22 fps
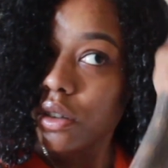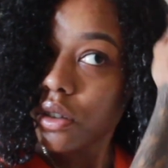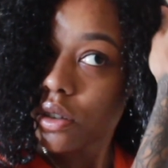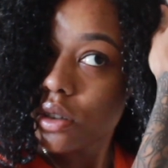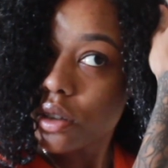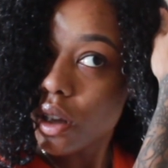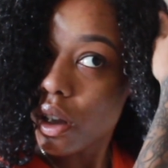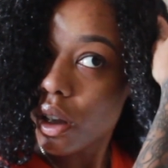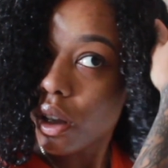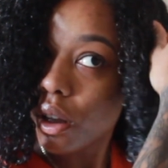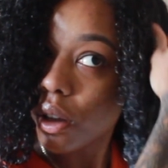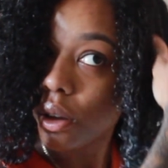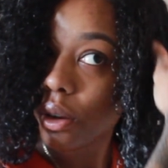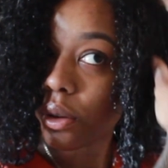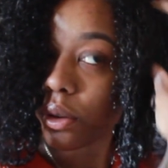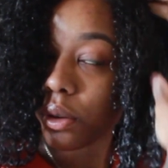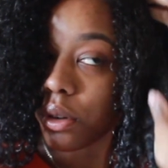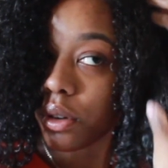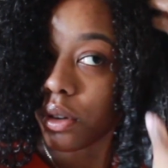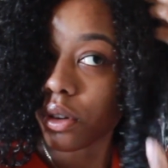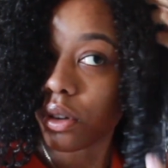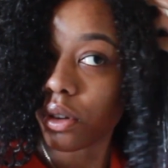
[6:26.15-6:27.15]
So,
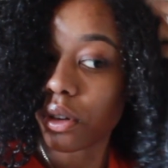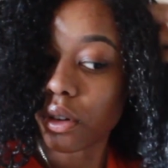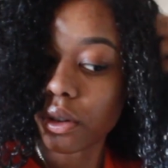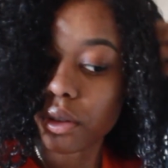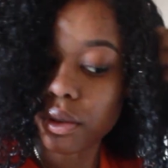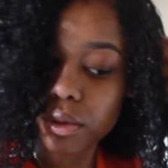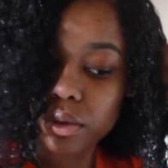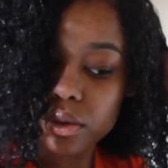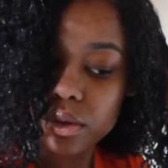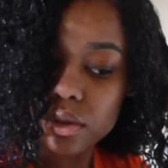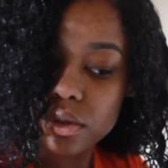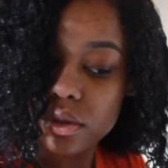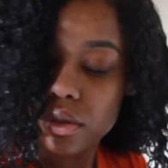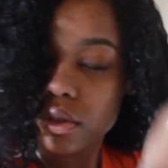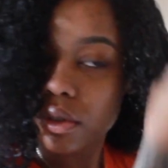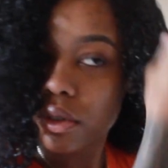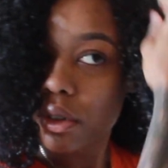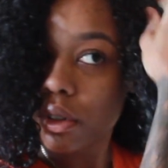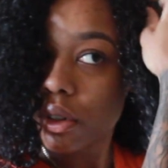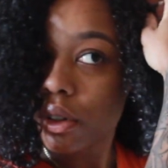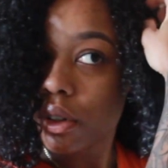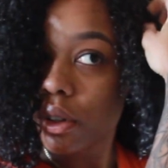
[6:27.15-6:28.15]

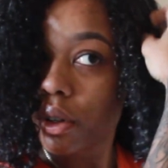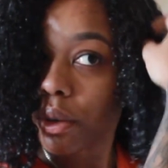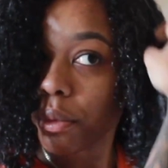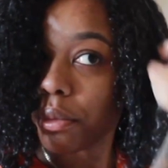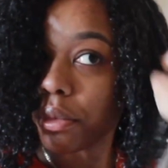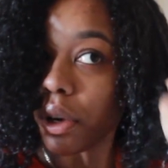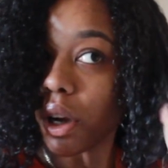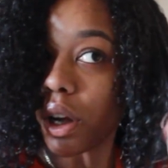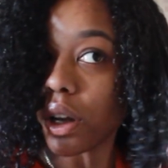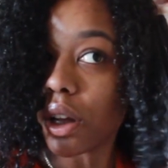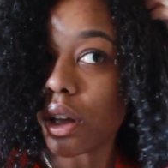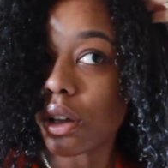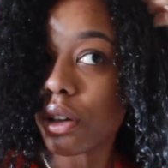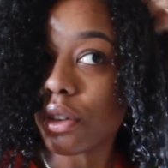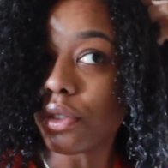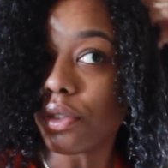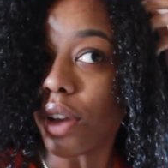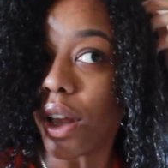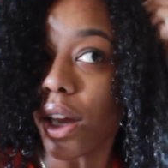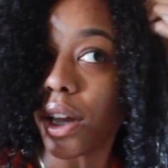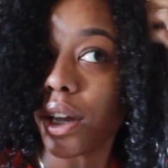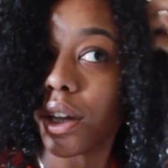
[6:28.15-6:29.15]
product
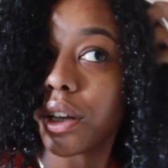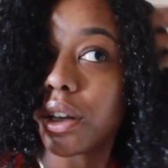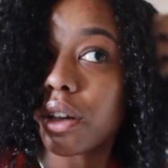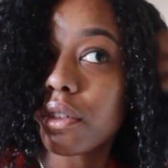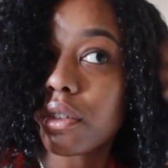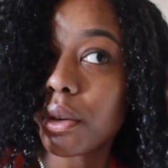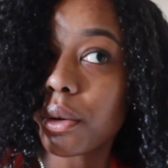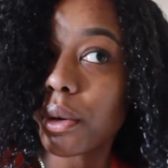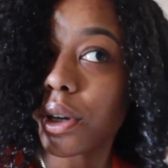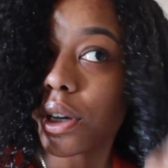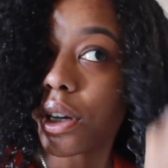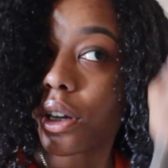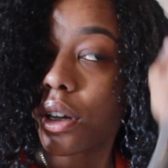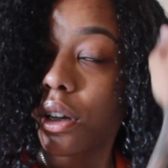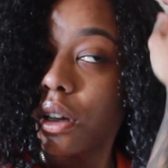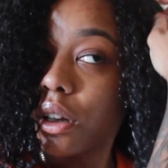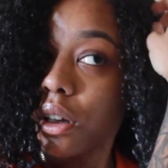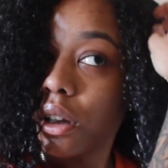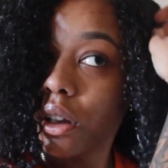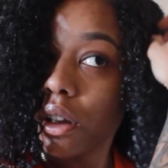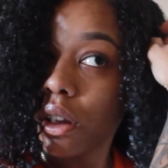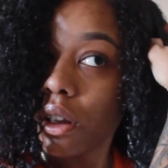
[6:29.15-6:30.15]
flying everywhere.
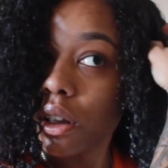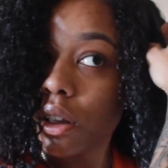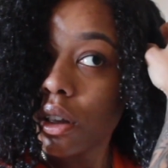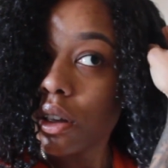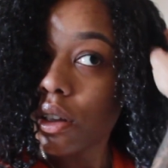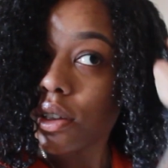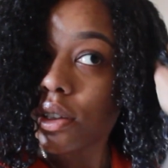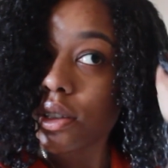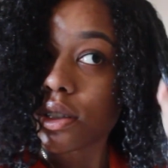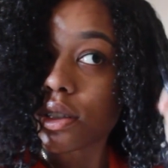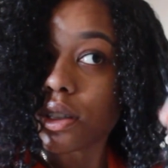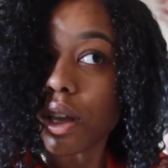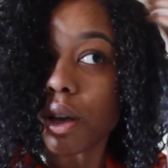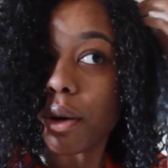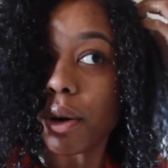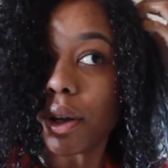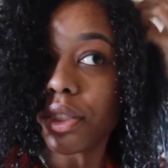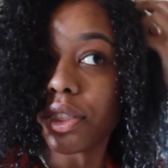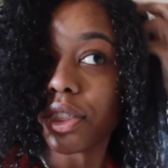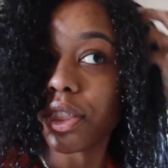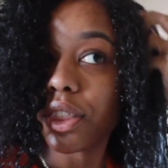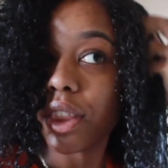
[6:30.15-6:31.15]
So
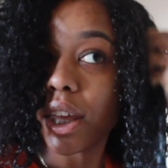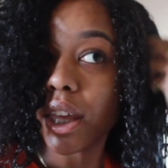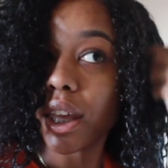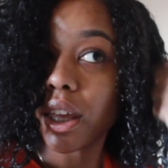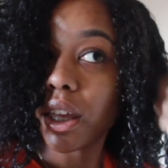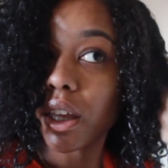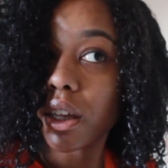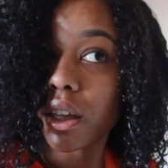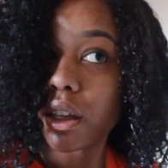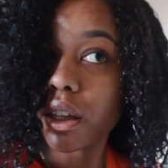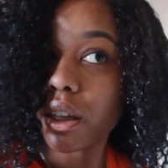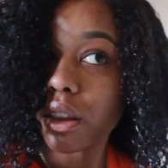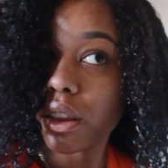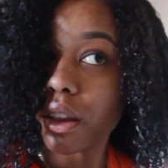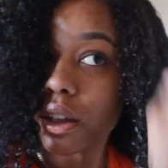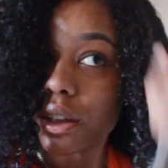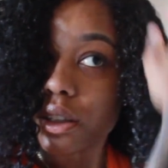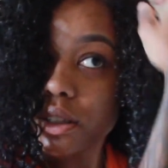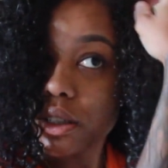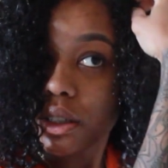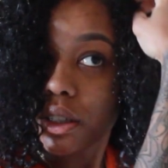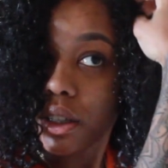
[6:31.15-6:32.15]
I think
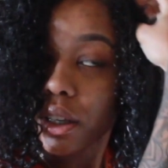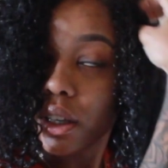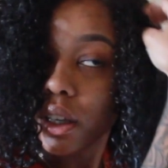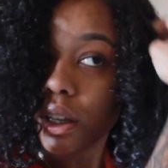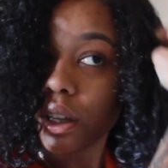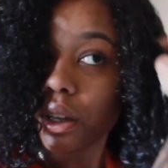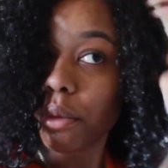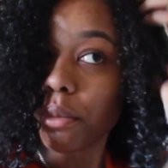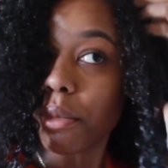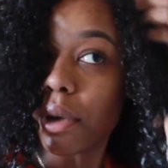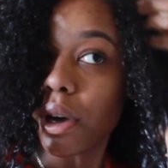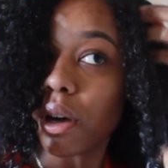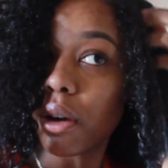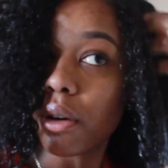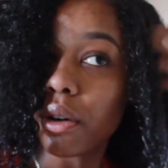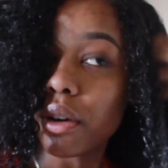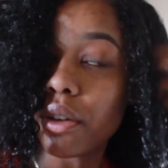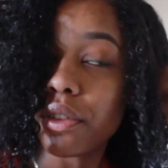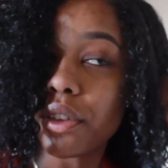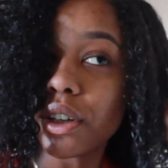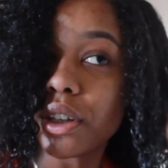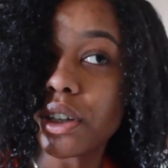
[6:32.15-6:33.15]
that's a good
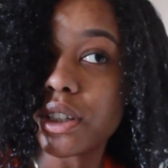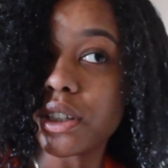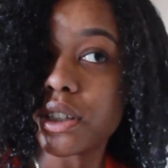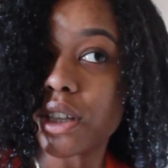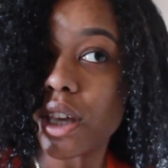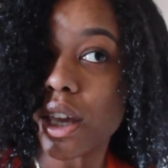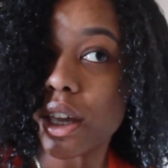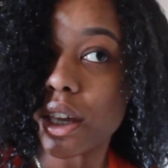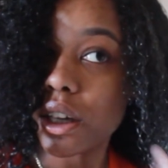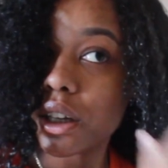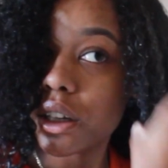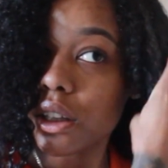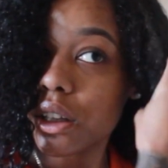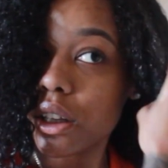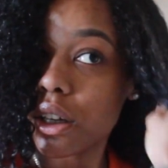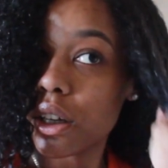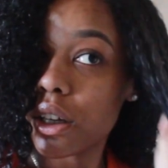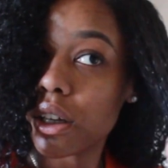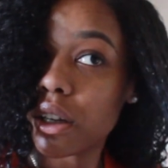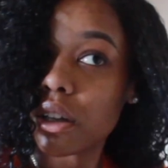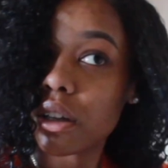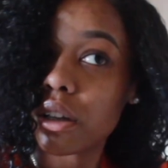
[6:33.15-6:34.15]
amount of the
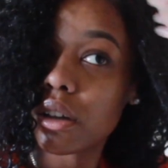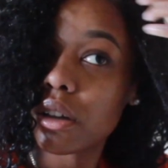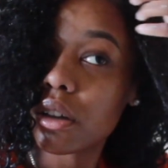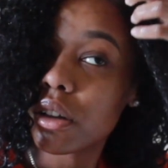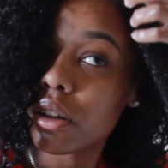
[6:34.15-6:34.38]
Detangler.